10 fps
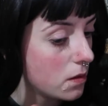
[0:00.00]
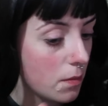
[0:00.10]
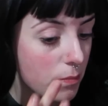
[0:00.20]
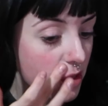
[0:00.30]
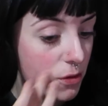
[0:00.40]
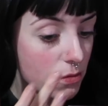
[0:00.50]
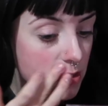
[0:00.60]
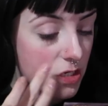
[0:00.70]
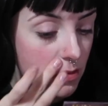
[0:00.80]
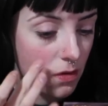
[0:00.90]
blue
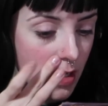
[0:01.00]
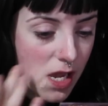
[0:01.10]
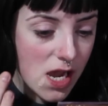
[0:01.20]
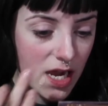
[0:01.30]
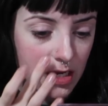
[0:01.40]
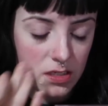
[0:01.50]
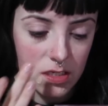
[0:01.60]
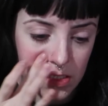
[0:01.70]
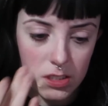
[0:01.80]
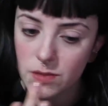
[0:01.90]
too. And
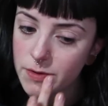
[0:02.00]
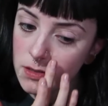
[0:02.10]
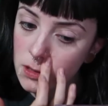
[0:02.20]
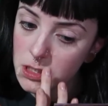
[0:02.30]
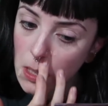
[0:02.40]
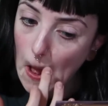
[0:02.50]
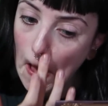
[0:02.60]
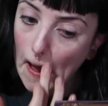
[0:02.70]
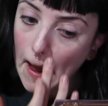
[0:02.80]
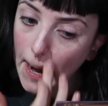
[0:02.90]
to be honest,
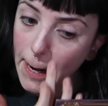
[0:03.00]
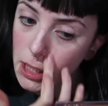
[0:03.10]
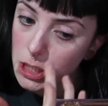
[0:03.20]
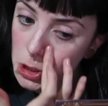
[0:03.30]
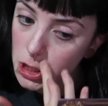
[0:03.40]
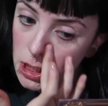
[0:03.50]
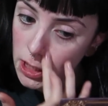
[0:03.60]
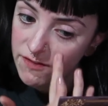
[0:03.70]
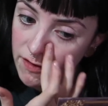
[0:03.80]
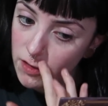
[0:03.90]
I don't think
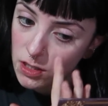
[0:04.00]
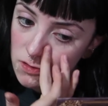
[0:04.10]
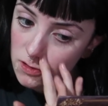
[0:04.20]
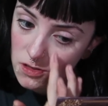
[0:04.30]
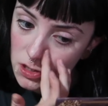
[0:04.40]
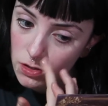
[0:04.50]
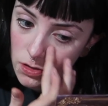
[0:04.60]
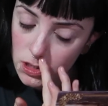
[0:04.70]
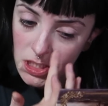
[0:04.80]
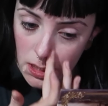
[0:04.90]
I've ever used those 2
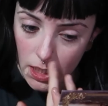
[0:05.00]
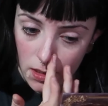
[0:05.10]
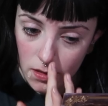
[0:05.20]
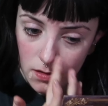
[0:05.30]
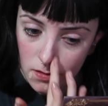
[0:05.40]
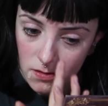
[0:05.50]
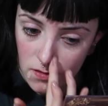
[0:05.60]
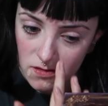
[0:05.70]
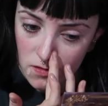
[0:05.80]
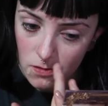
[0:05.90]
colours together,
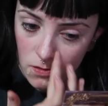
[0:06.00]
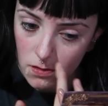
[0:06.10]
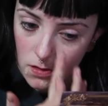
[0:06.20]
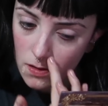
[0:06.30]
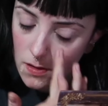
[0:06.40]
so